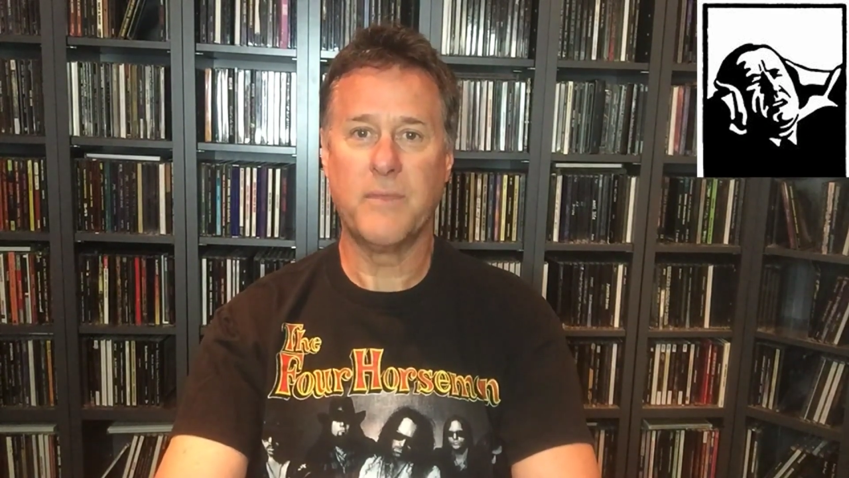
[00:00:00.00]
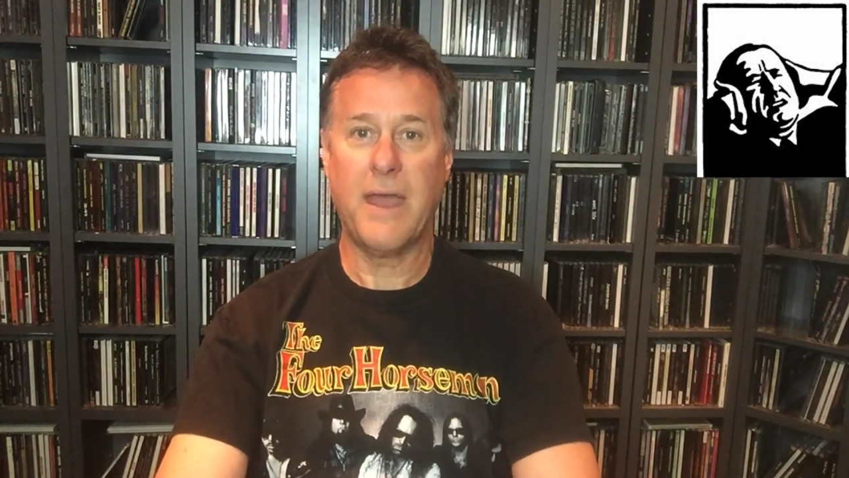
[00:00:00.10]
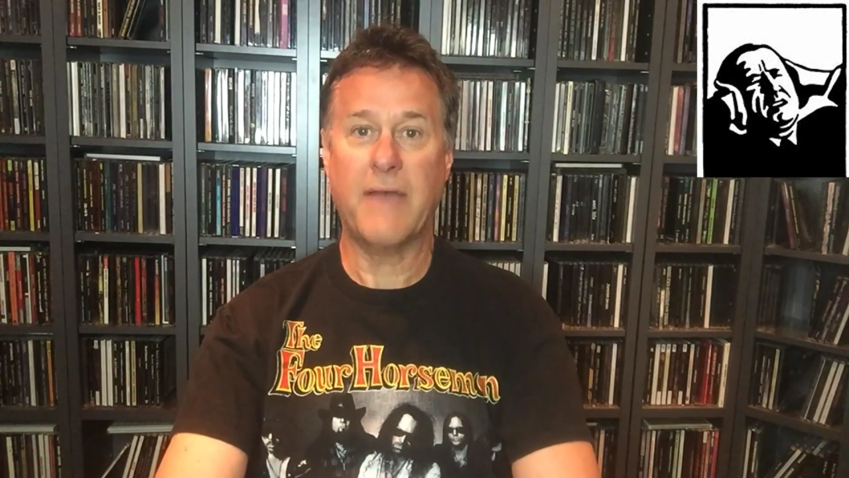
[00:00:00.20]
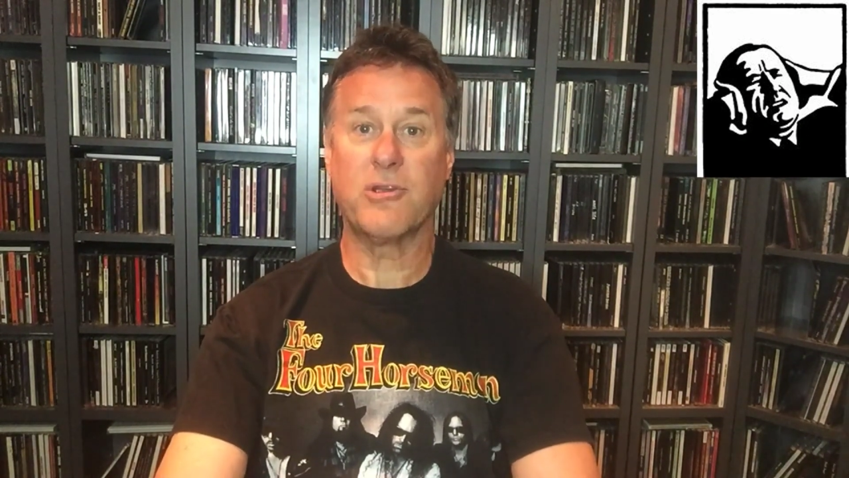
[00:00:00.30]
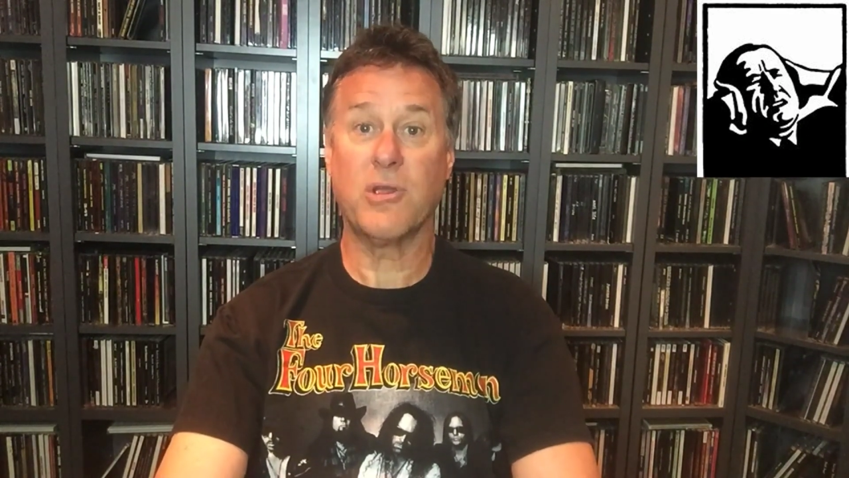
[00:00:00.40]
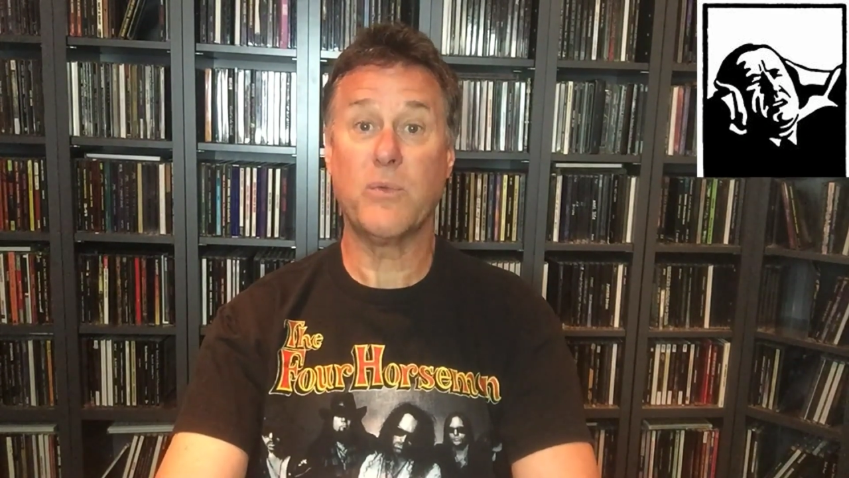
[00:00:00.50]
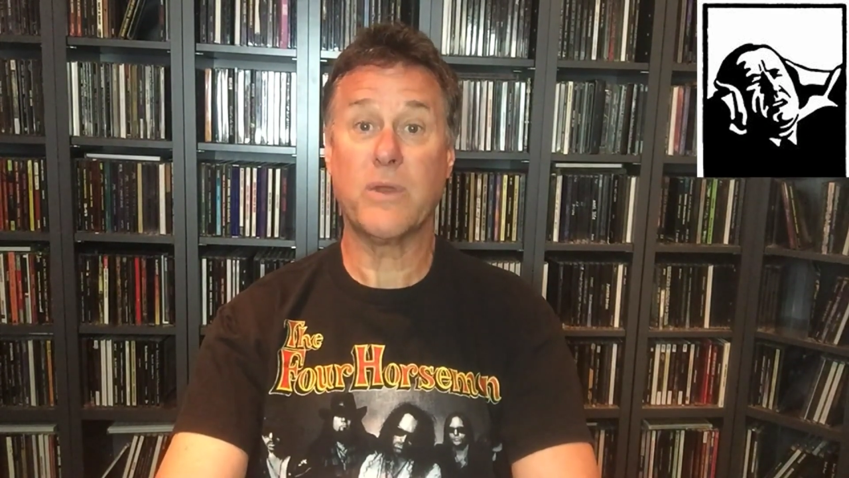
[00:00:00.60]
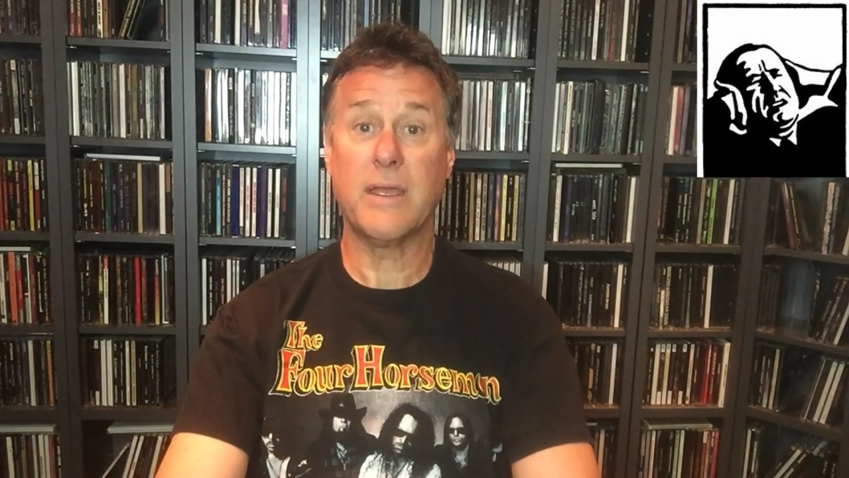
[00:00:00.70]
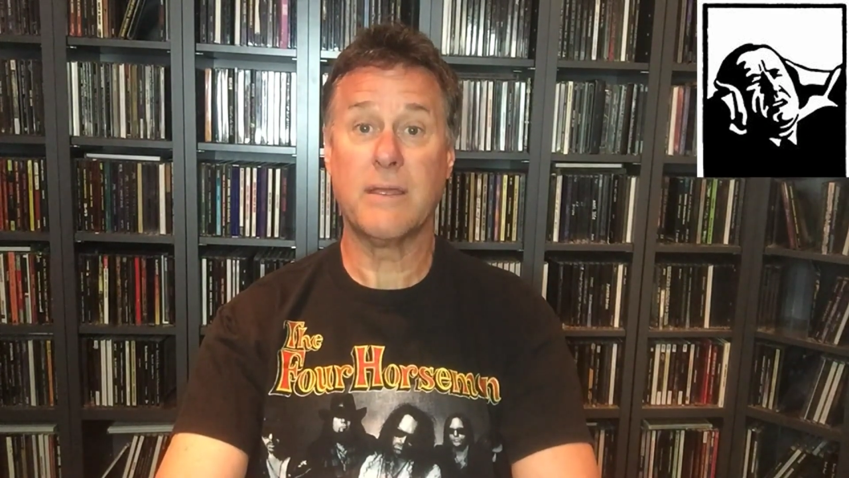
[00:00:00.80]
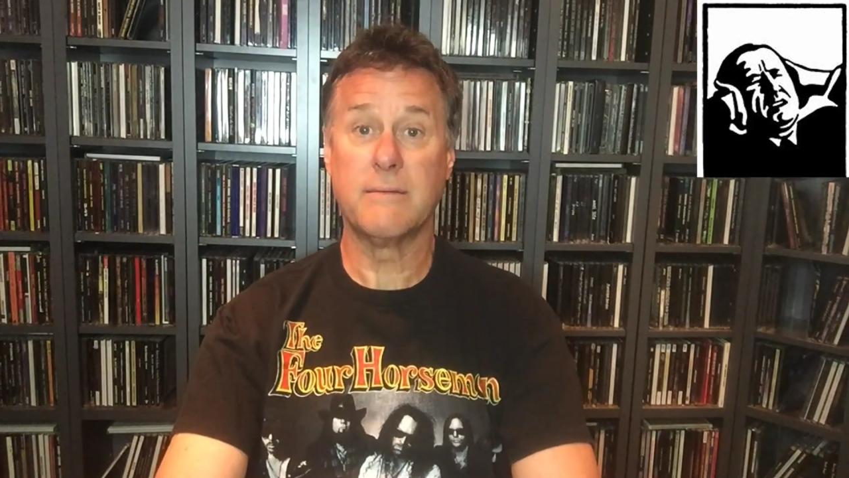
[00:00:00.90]
Have a great
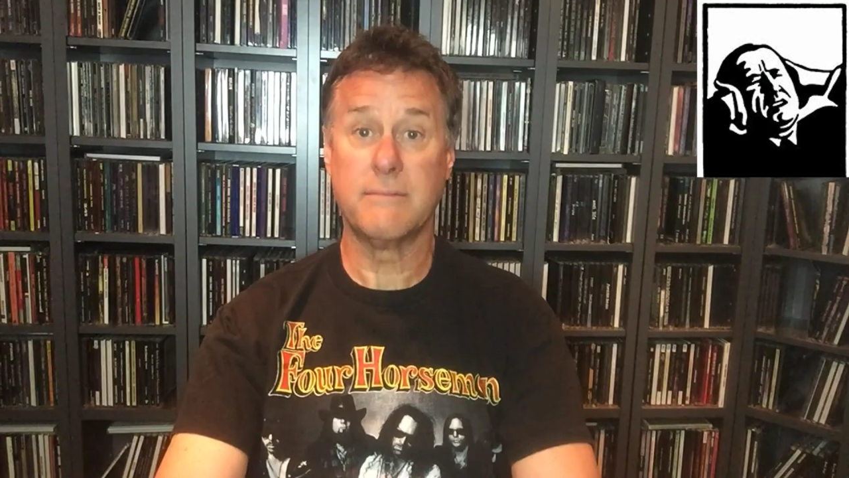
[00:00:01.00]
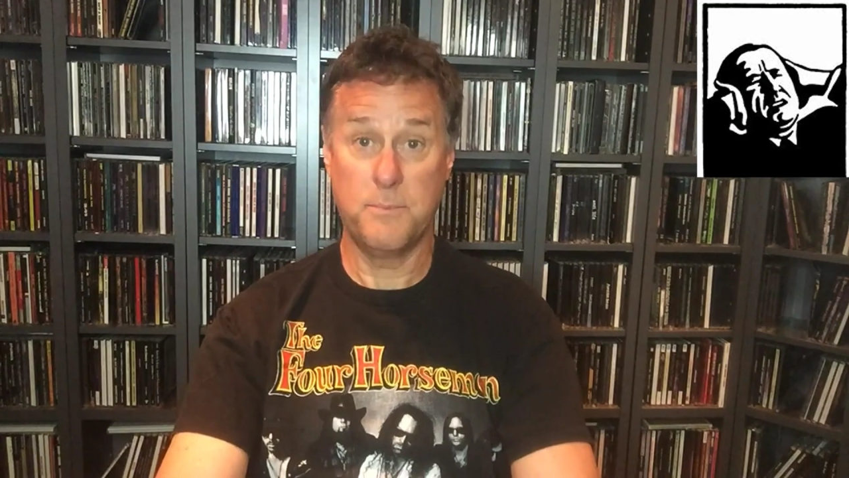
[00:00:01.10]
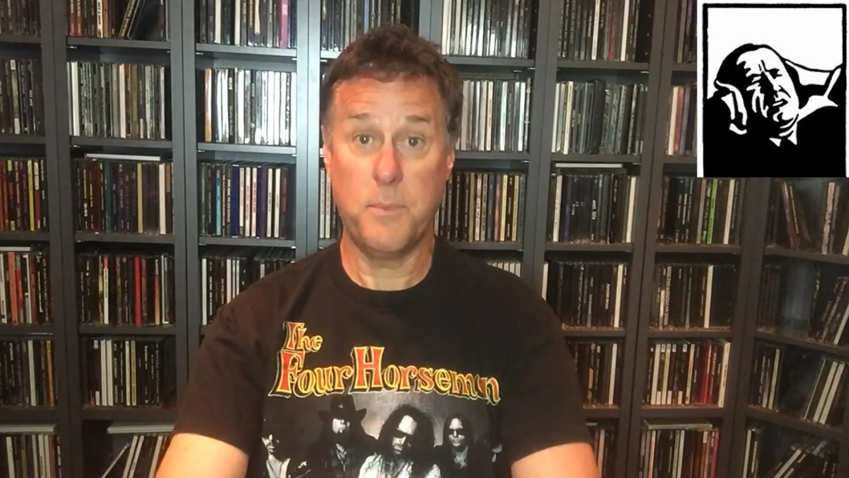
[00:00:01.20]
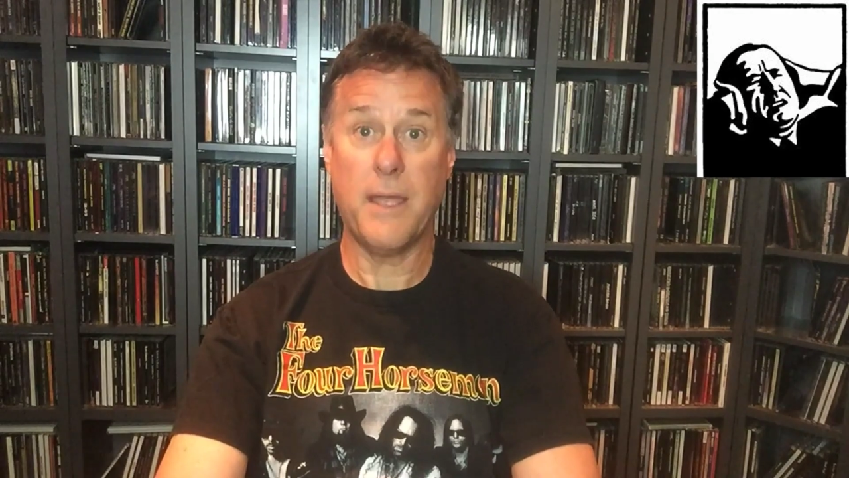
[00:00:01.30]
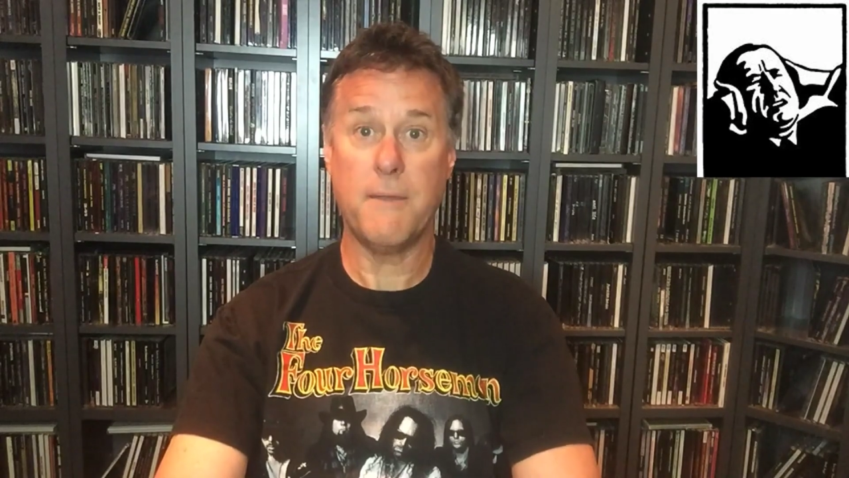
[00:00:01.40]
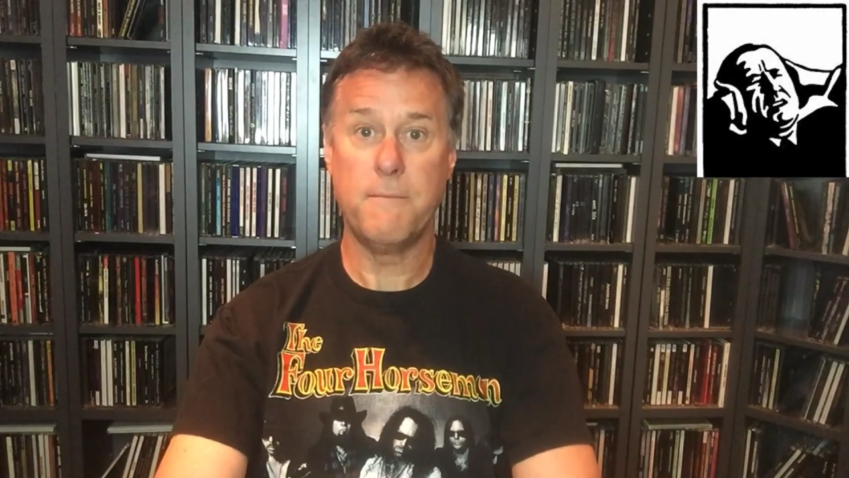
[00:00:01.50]
one, eh? Bye.